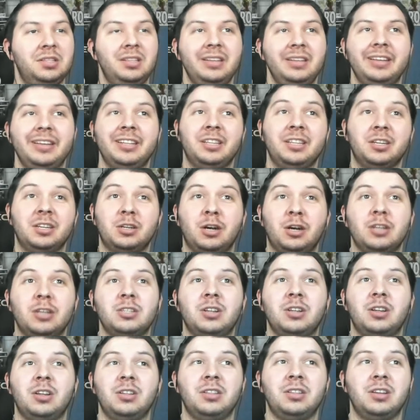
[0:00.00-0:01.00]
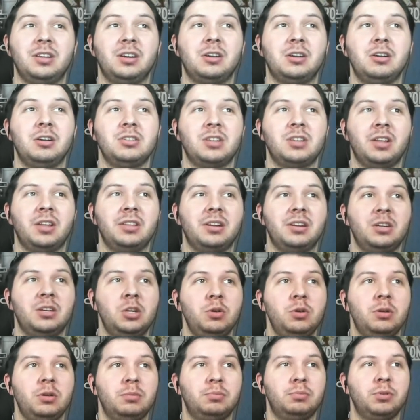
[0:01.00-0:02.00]
There goes there goes all their new and
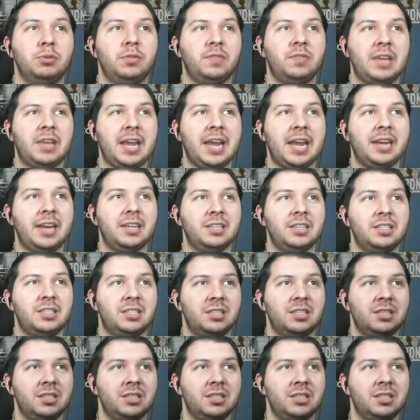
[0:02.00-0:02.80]
improved cannons.